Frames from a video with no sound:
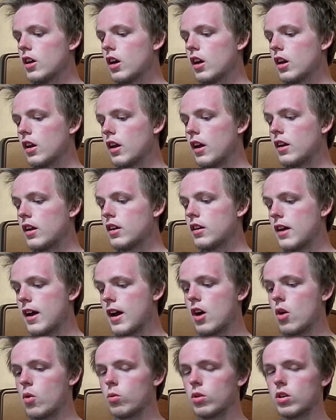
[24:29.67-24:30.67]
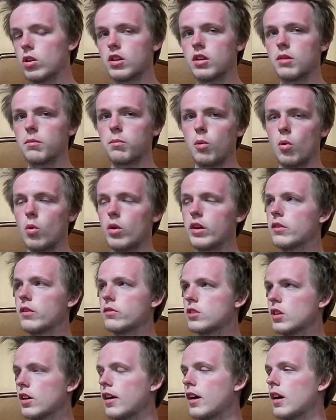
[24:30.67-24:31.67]
And now we're in a point of
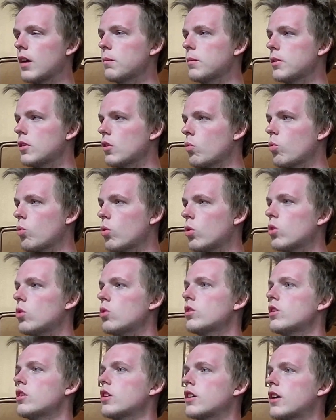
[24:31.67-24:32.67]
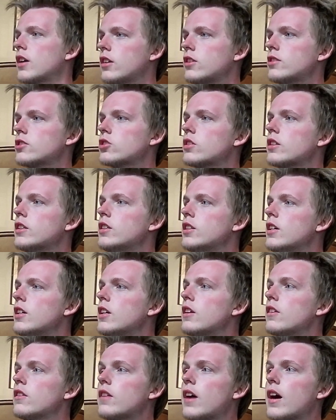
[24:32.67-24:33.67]
time in the world, in a country,
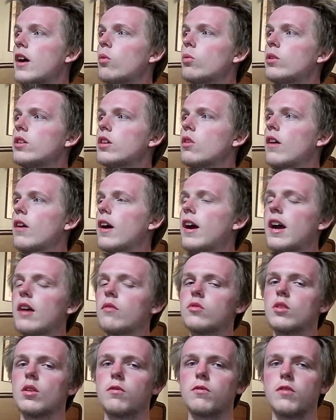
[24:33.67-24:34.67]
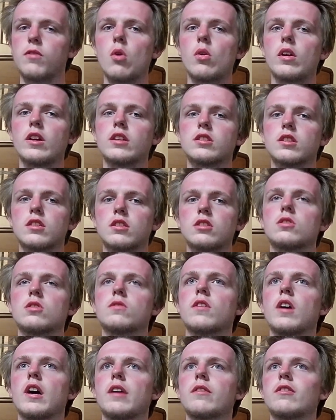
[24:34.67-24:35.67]
that we don't have to focus on
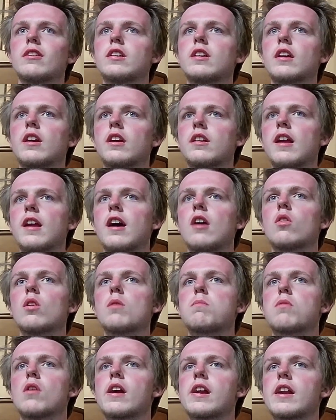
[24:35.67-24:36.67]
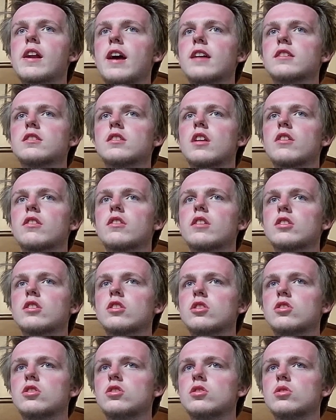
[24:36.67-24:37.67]
surviving, and now our brain has nothing
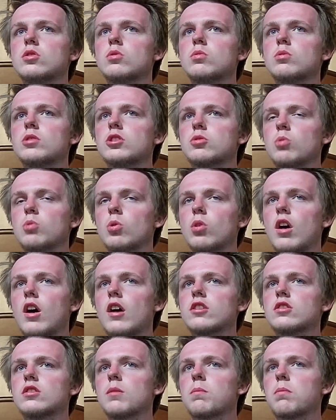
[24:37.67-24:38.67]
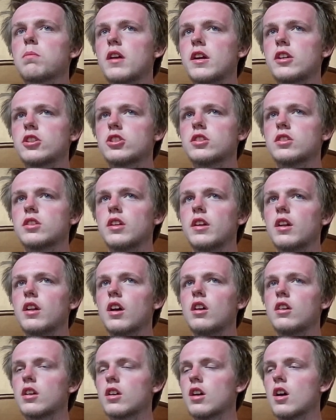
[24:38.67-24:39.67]
to do, which will cause depression and
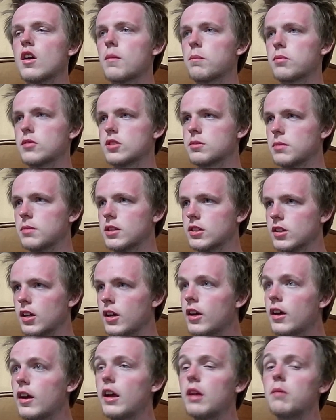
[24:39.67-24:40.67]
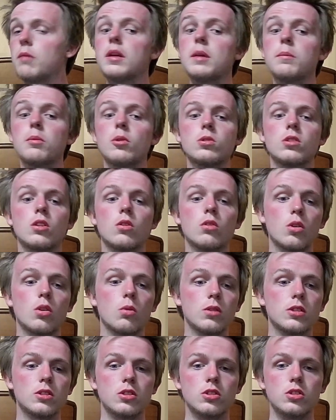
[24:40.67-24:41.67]
unaccomplishment. And people don't know what
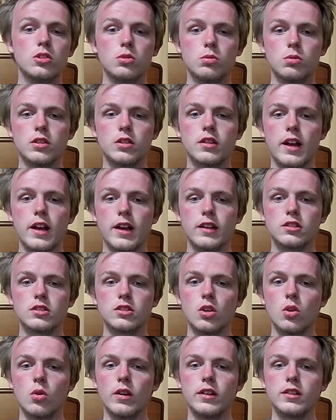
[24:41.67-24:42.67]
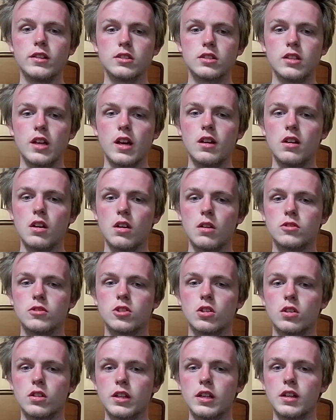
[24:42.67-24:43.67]
to do with that. So instead of
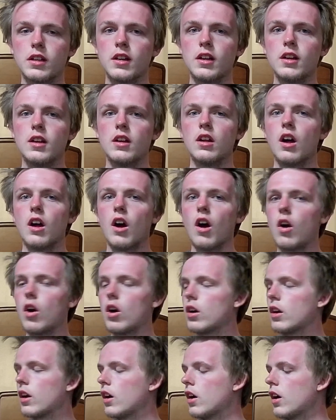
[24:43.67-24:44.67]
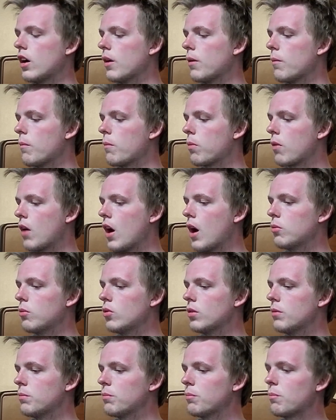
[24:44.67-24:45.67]
turning our
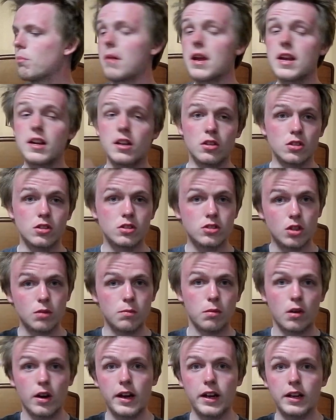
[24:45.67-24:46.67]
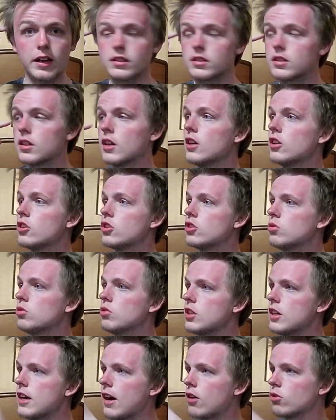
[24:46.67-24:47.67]
problem makers, our brains, to
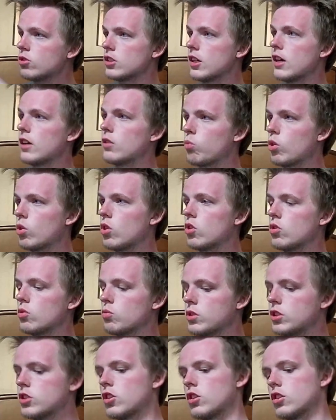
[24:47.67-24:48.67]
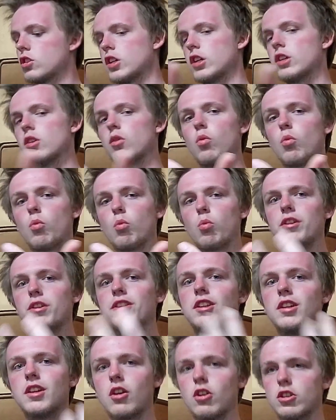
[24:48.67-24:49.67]
the outside world, we turned it
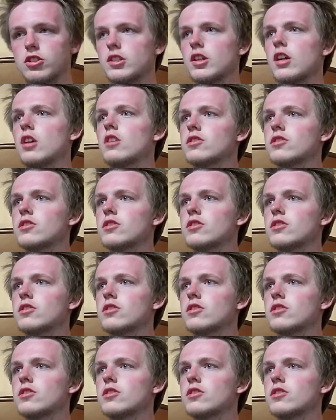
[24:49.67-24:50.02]
within ourselves.